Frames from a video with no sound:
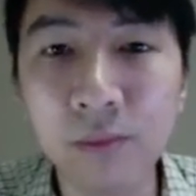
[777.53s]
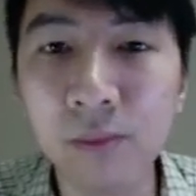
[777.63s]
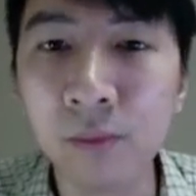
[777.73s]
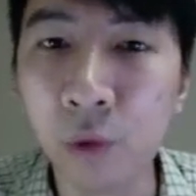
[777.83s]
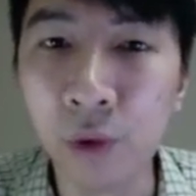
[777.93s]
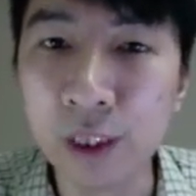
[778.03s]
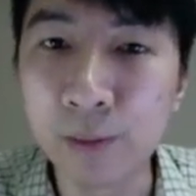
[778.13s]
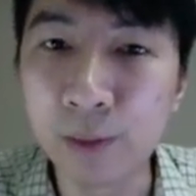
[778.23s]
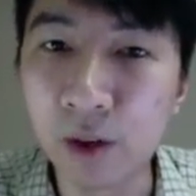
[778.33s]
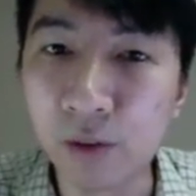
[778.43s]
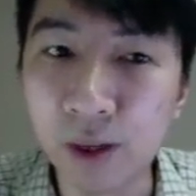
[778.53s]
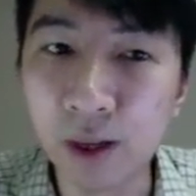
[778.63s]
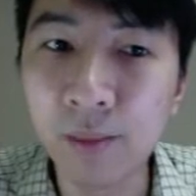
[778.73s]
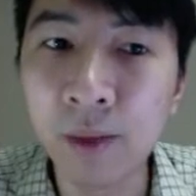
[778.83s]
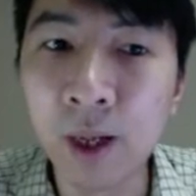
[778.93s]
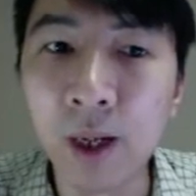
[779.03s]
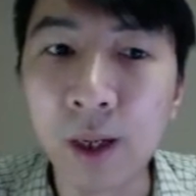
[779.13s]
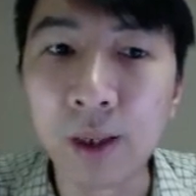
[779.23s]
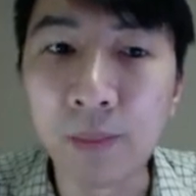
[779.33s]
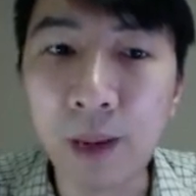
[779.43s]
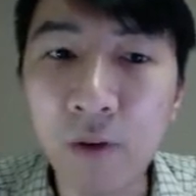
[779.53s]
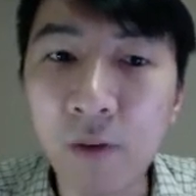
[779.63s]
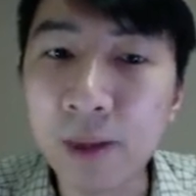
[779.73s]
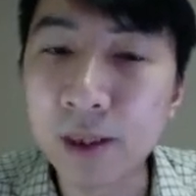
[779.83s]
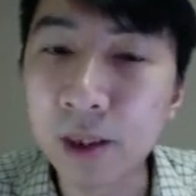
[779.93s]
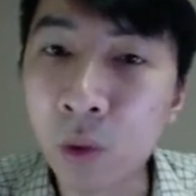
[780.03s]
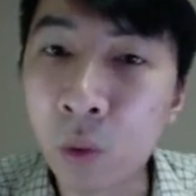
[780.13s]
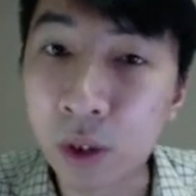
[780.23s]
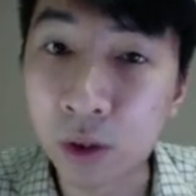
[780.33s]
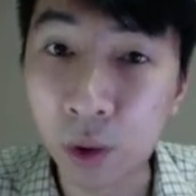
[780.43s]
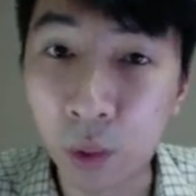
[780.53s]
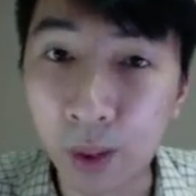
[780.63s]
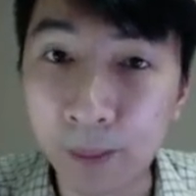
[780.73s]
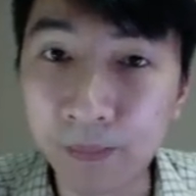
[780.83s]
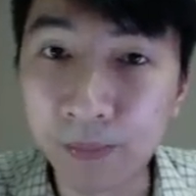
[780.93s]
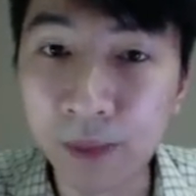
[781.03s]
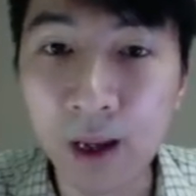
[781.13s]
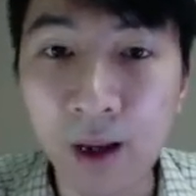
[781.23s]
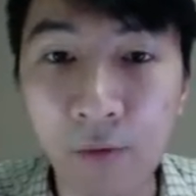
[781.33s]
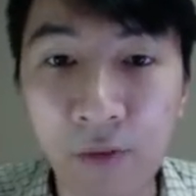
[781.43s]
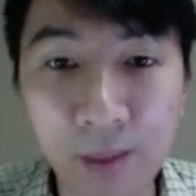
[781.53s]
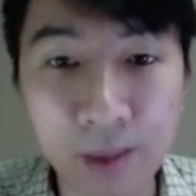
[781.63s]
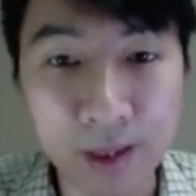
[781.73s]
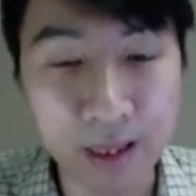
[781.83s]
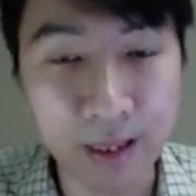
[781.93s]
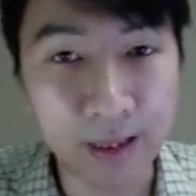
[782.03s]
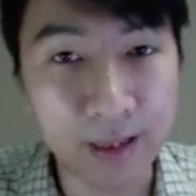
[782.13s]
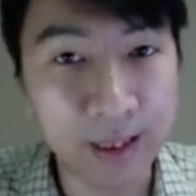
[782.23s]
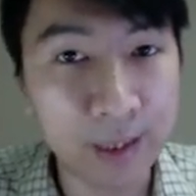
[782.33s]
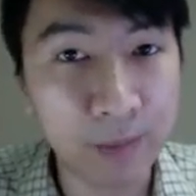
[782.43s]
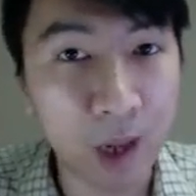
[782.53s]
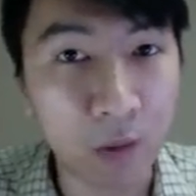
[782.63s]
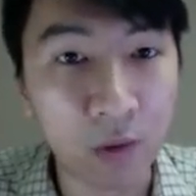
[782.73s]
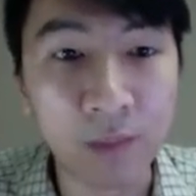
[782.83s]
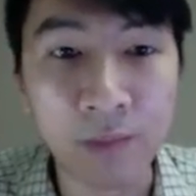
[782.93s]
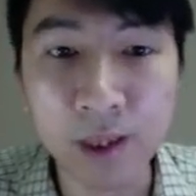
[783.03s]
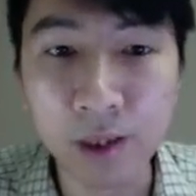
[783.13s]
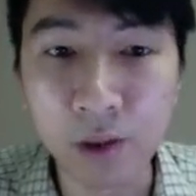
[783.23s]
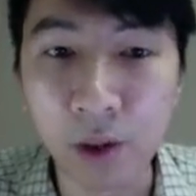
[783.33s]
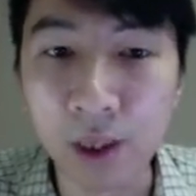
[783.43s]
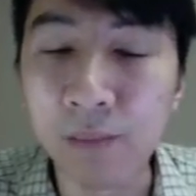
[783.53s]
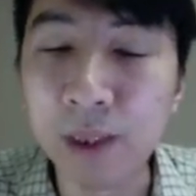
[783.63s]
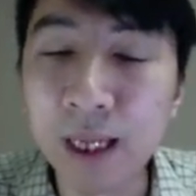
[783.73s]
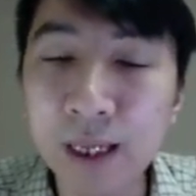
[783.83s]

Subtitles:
During this period of time, the power of Macedon was growing. Philip II seized power in Macedon and began